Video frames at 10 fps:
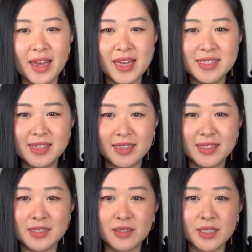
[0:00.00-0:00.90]
has like
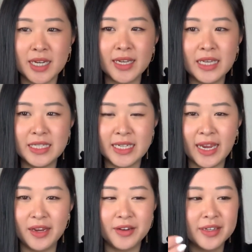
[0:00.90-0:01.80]
this chunky
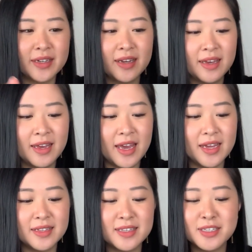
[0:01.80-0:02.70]
chain on it,
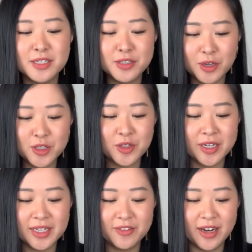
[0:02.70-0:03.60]
and this is so
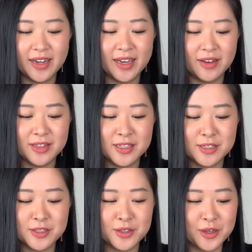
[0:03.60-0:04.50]
trendy right now. This
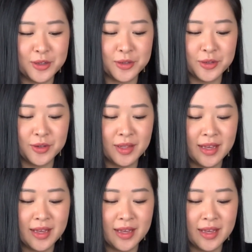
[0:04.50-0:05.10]
is so cool,